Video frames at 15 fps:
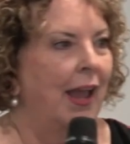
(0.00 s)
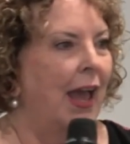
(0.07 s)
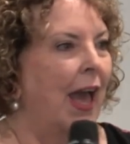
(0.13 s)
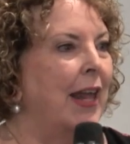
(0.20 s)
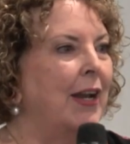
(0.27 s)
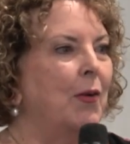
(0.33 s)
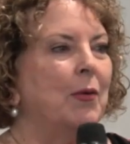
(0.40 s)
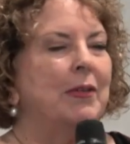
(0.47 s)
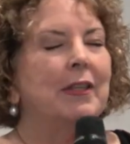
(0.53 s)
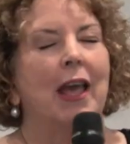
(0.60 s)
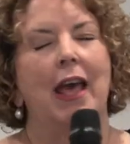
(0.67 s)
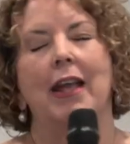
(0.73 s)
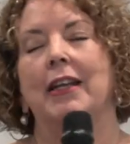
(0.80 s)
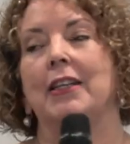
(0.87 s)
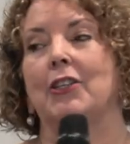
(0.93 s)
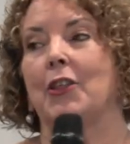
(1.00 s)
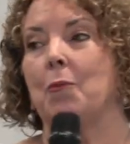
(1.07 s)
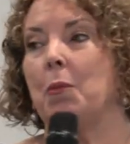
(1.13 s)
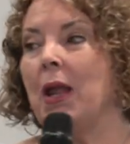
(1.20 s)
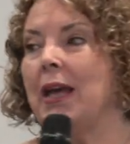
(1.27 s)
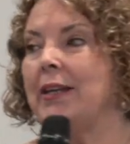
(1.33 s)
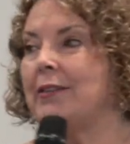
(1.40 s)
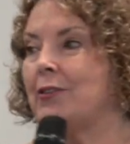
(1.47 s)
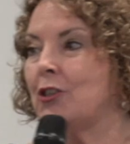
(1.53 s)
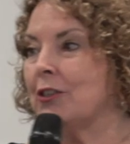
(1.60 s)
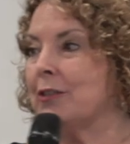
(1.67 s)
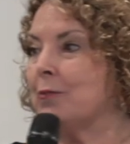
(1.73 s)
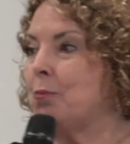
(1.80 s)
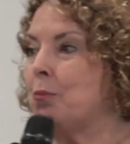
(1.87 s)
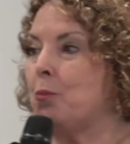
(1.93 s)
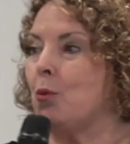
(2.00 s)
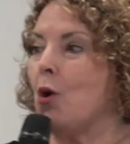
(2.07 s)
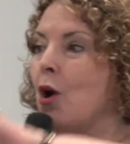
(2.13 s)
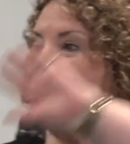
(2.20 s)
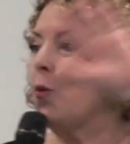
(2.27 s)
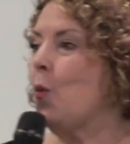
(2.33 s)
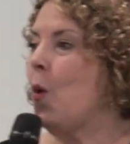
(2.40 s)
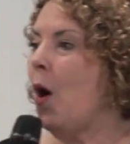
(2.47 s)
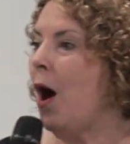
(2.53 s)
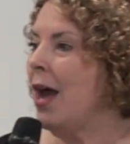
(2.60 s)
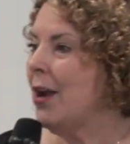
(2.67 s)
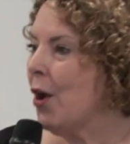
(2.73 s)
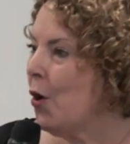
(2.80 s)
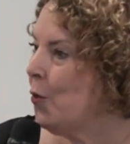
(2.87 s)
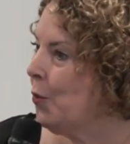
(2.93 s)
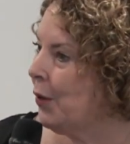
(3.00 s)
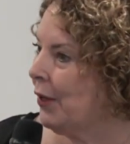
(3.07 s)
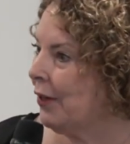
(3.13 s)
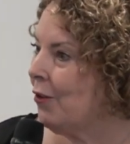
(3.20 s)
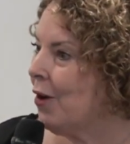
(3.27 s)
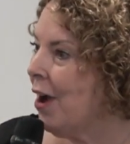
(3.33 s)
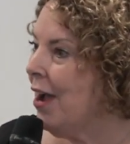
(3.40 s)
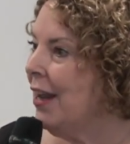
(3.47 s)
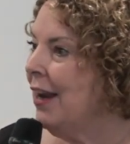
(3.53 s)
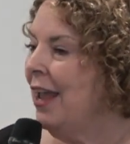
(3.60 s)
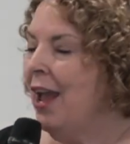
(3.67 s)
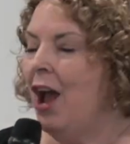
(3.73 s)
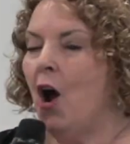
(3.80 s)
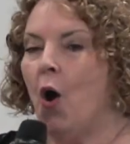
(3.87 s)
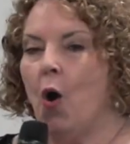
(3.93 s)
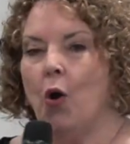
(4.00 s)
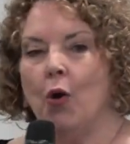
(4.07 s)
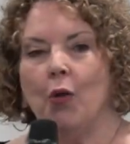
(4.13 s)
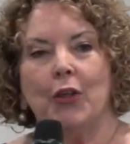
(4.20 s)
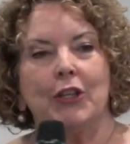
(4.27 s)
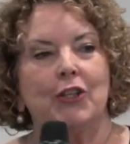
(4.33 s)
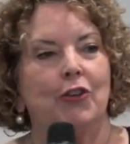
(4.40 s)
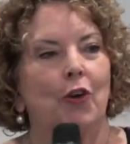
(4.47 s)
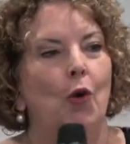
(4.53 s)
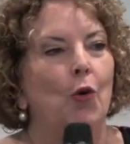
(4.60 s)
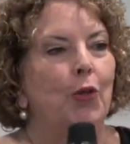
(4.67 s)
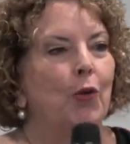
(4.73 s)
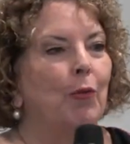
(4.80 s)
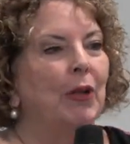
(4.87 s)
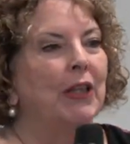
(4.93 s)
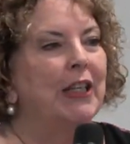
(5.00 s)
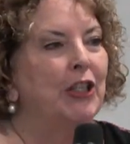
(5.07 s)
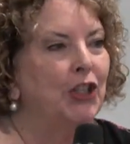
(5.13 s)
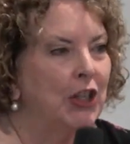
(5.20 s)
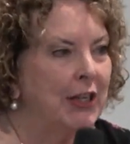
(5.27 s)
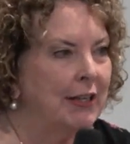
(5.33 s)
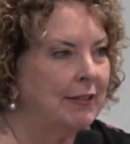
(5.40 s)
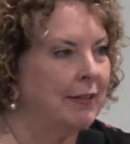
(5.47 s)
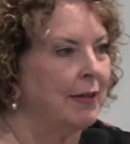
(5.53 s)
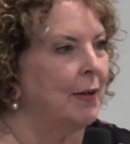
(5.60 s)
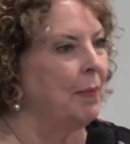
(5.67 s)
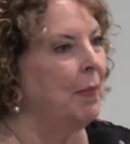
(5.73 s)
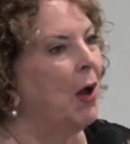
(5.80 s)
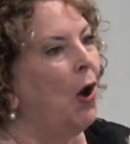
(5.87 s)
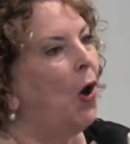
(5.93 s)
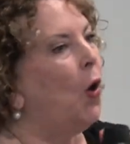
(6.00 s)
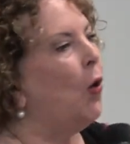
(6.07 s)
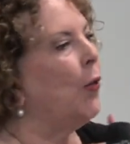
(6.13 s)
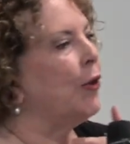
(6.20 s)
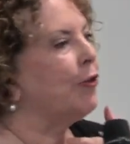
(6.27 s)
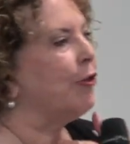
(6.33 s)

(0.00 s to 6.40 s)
And the place just broke wide open, right? All the religionism, all the